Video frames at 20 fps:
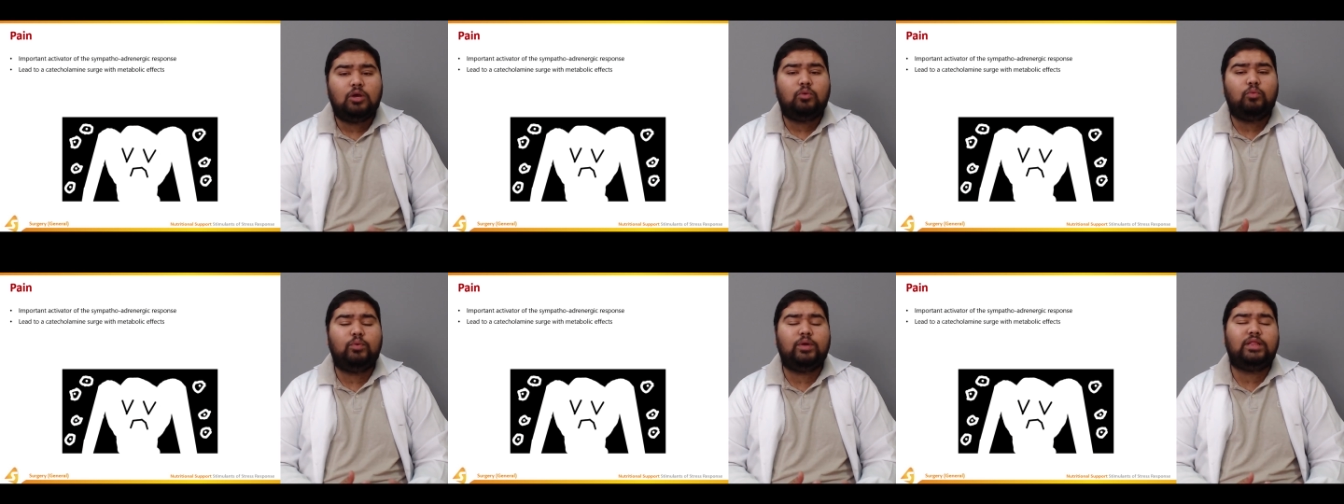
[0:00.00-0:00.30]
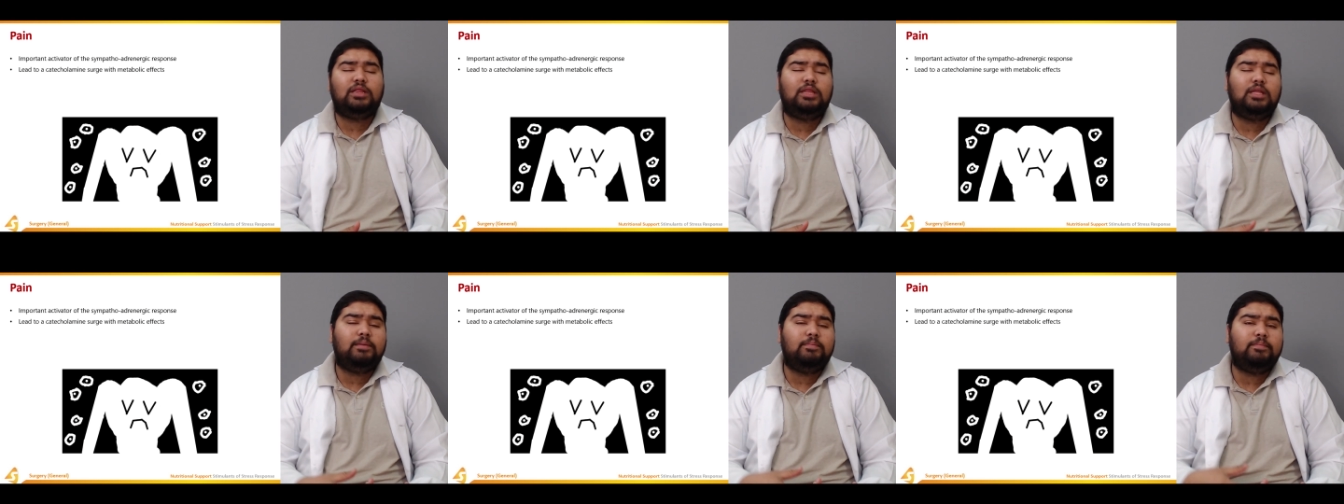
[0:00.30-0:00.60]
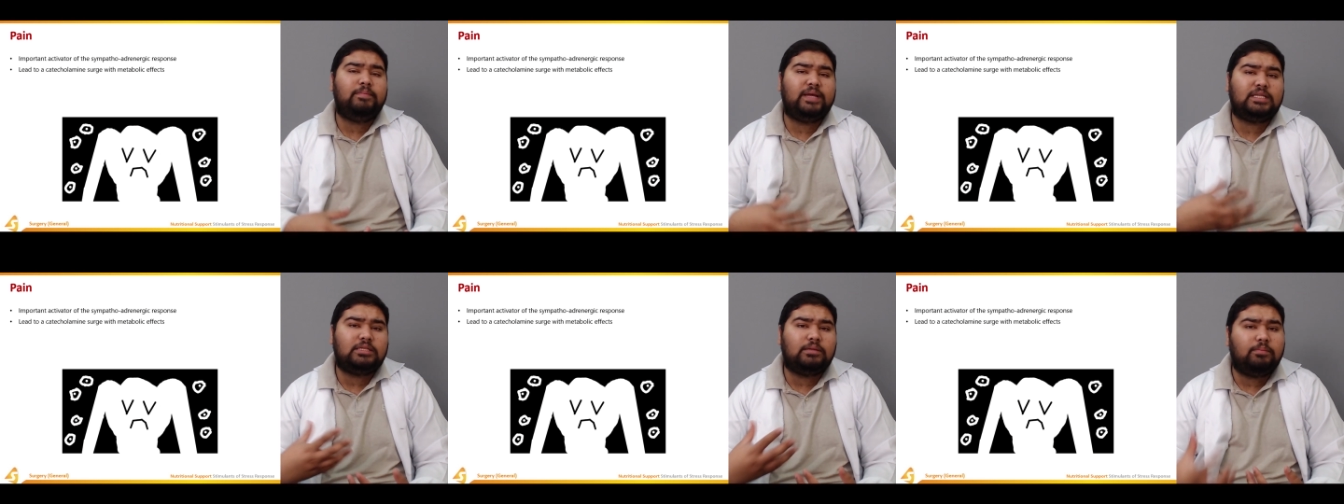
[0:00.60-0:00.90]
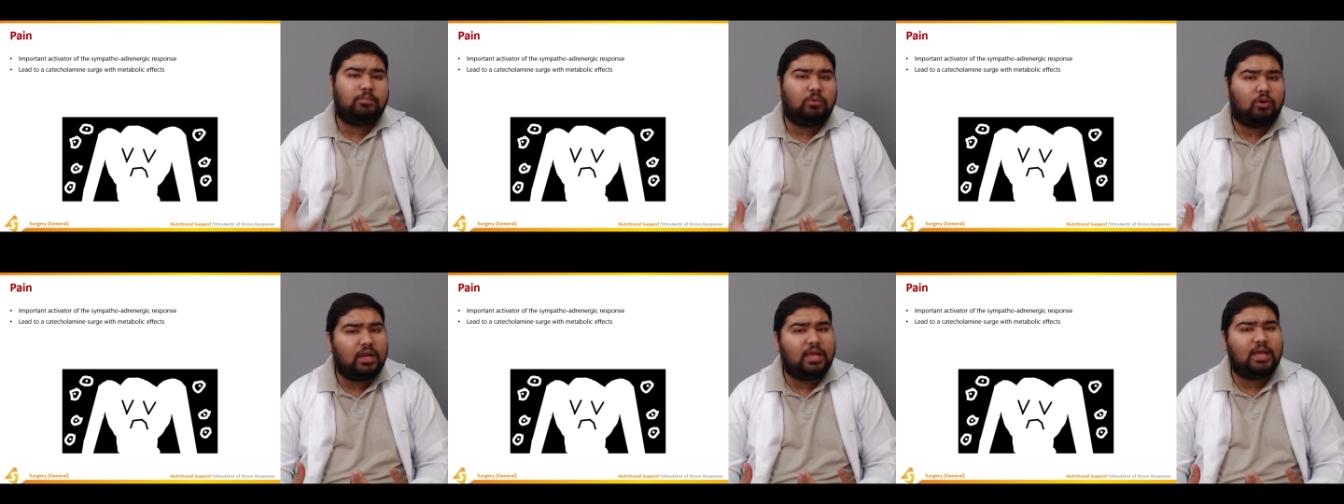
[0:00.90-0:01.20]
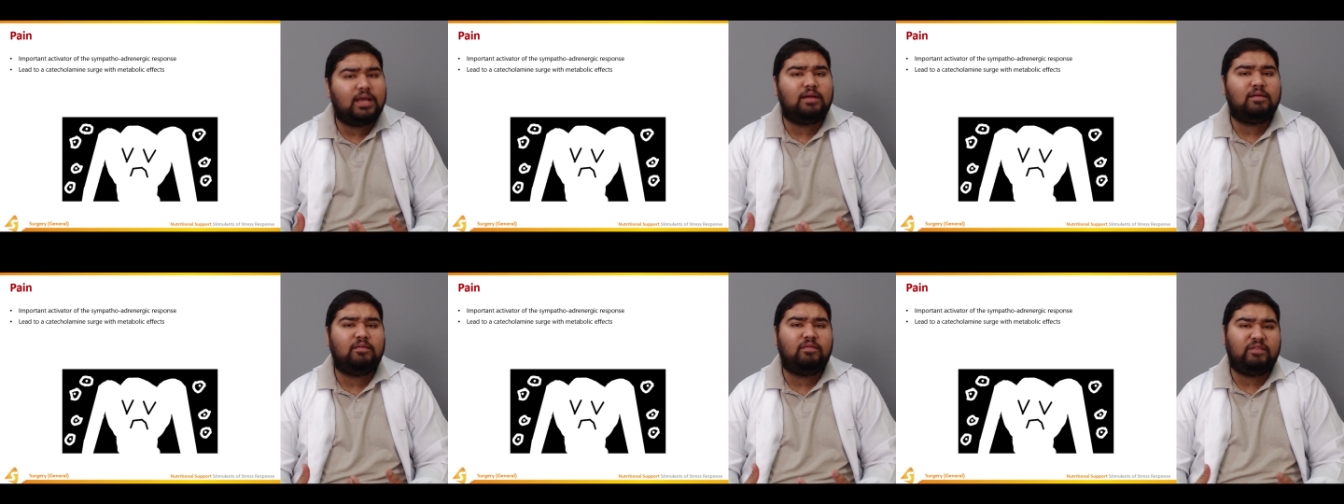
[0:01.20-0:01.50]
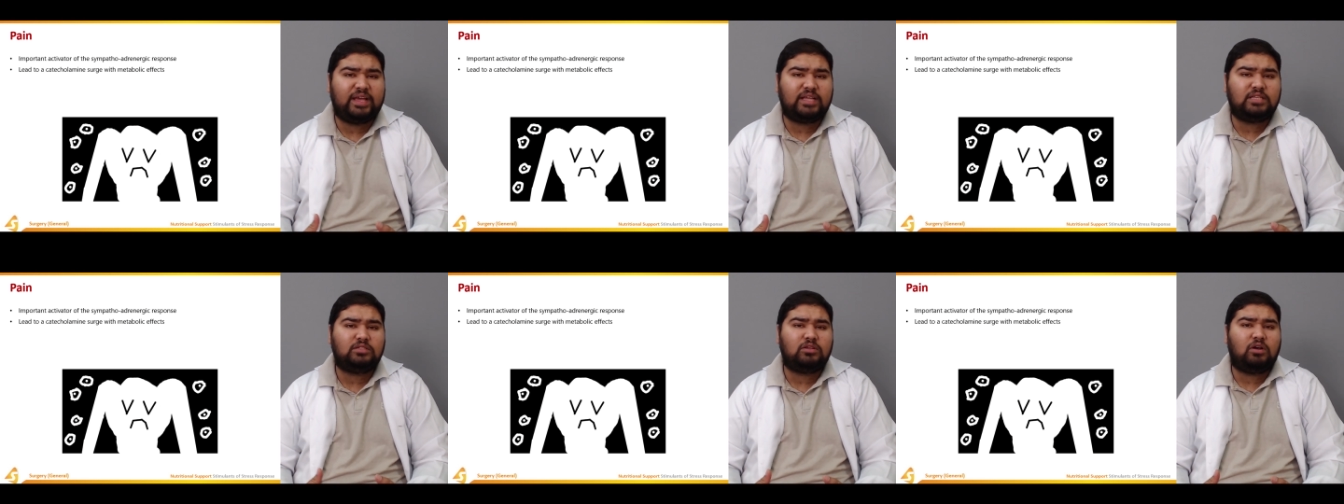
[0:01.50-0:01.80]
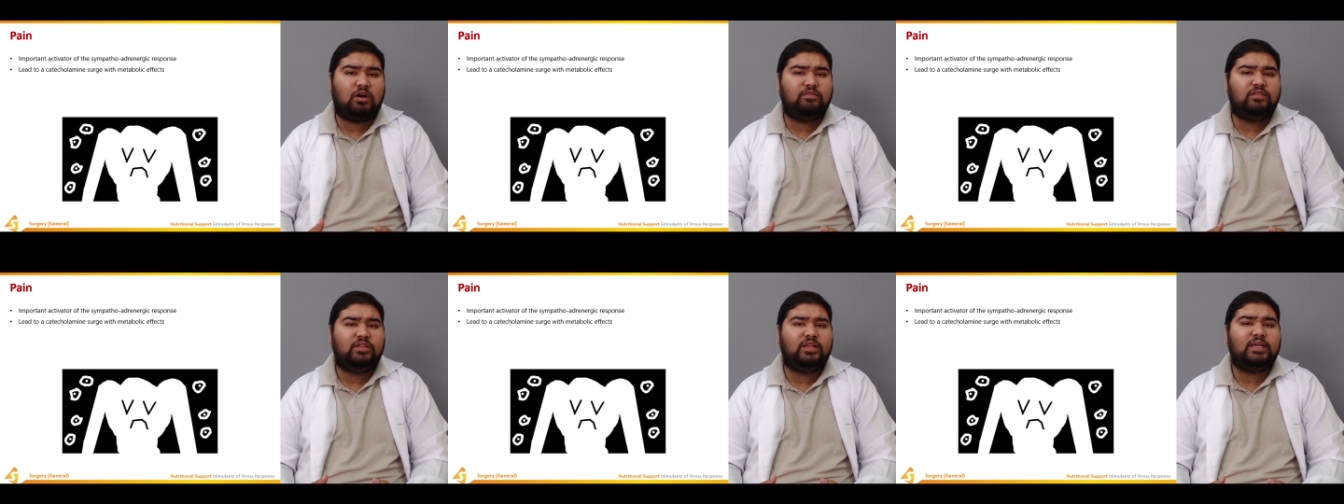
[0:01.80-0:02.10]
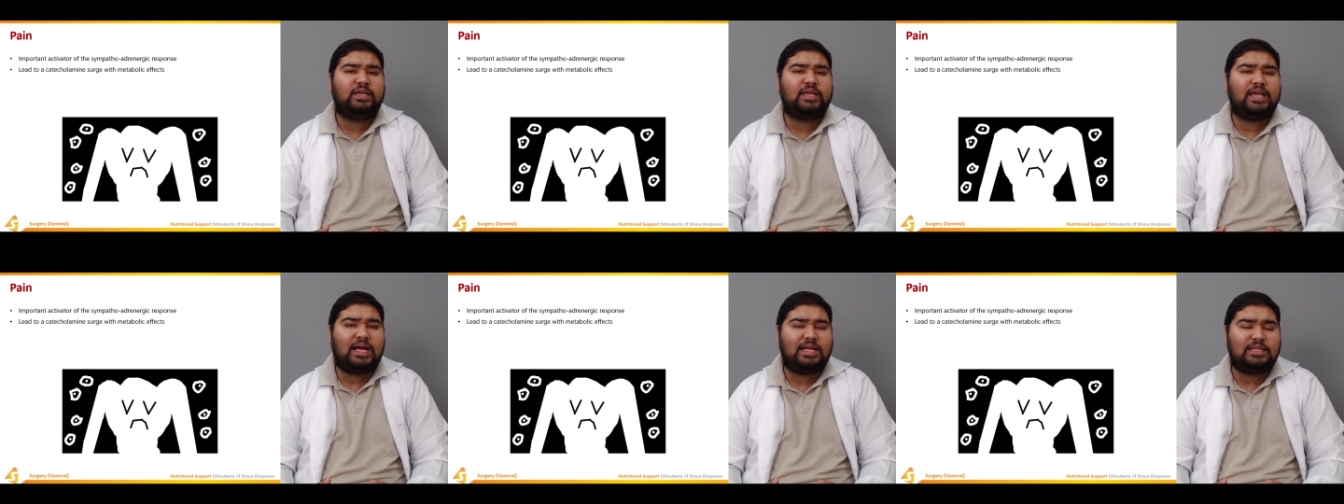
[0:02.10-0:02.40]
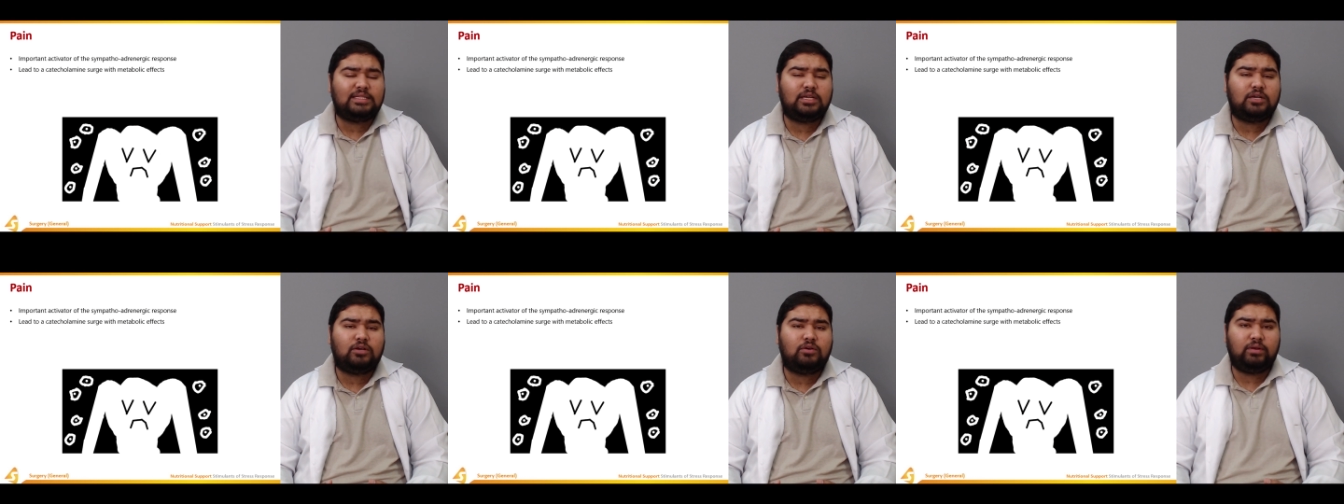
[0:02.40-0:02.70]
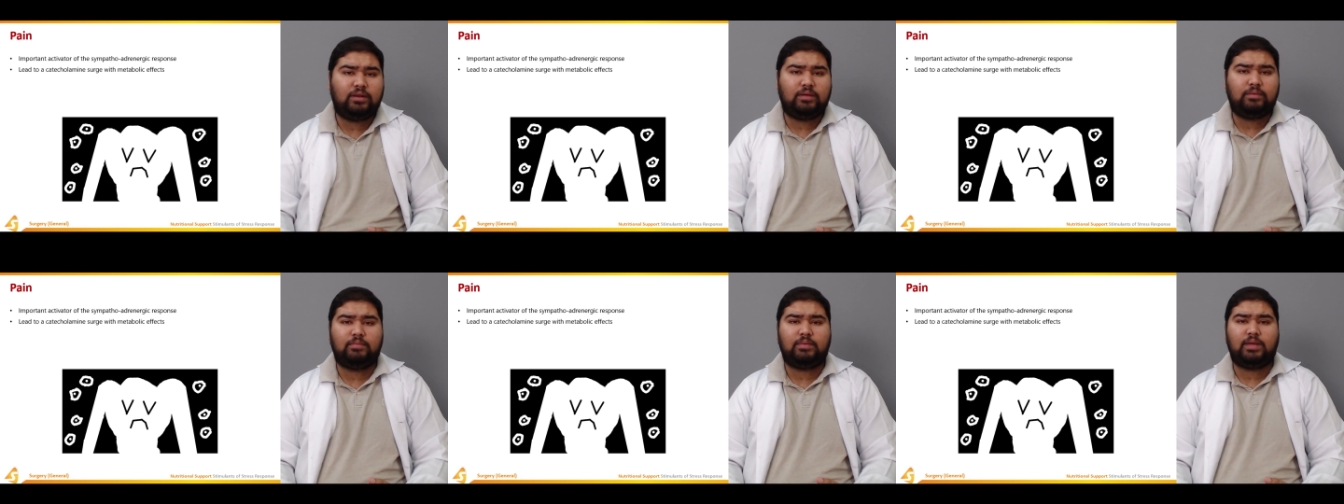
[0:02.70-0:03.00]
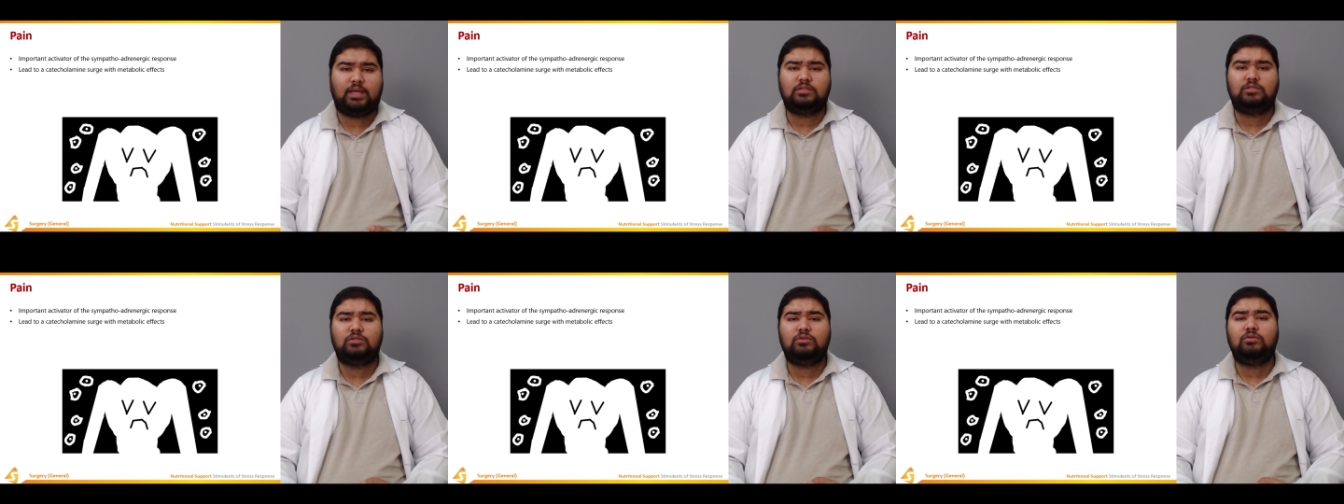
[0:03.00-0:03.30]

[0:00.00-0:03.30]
with the metabolic effects of the catecholamine.